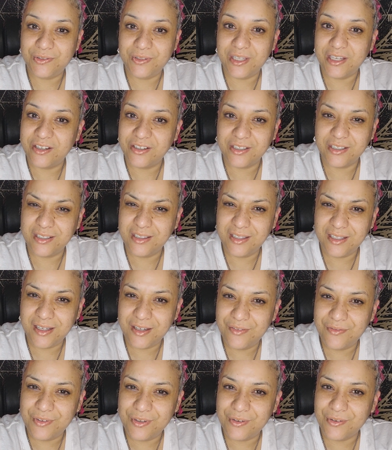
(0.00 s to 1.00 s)
They're going to
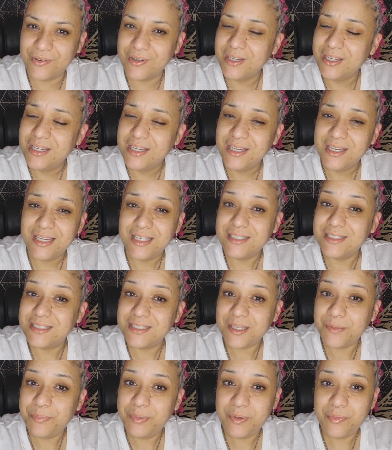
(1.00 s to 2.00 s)
love you. And
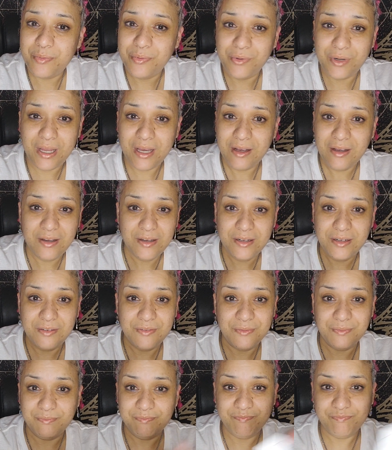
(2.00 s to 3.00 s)
some people not going
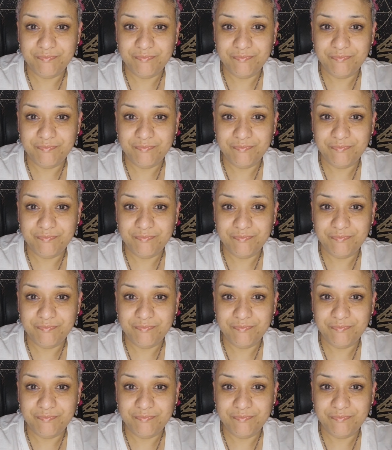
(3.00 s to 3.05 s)
to